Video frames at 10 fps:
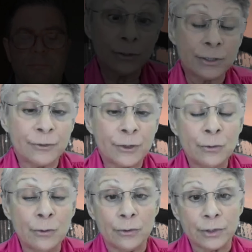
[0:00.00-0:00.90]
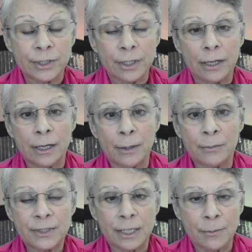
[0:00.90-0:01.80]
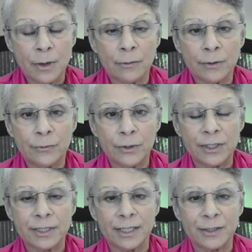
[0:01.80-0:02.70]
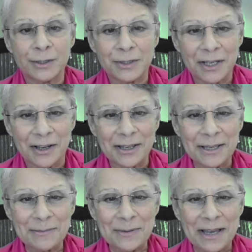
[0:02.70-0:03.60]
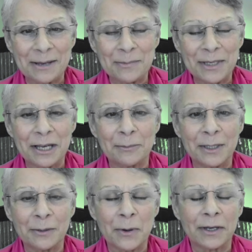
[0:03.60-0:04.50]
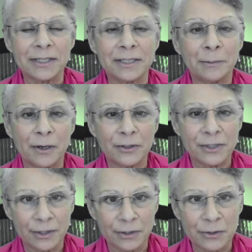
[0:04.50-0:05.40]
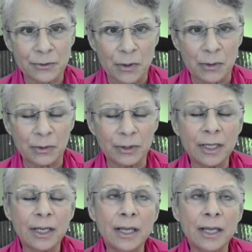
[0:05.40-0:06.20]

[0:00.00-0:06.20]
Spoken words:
A lot of thought. Some are reverting to type and becoming quite command and control.